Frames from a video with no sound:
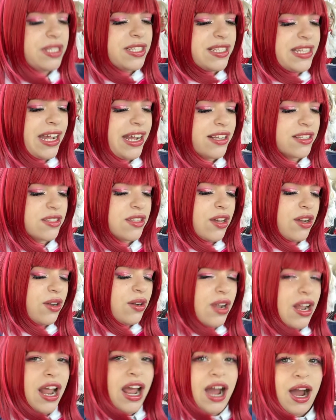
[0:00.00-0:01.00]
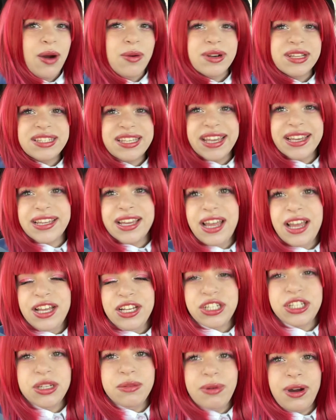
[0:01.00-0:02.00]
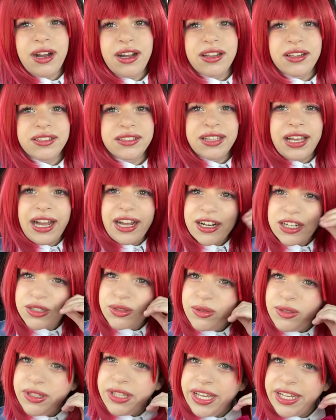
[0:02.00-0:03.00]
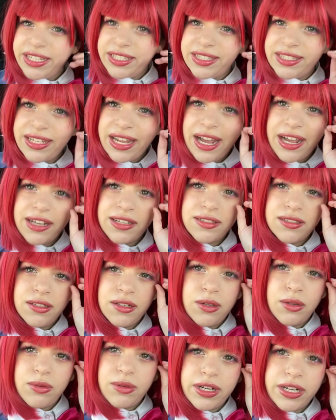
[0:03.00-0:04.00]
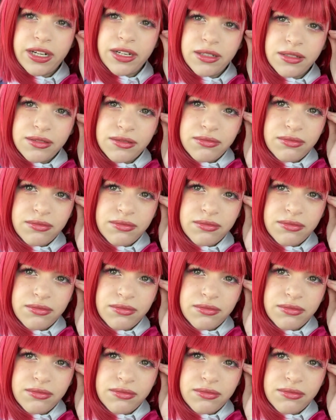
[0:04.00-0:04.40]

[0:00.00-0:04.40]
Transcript: the snacks now. She bought actual like snacks. Oh my god.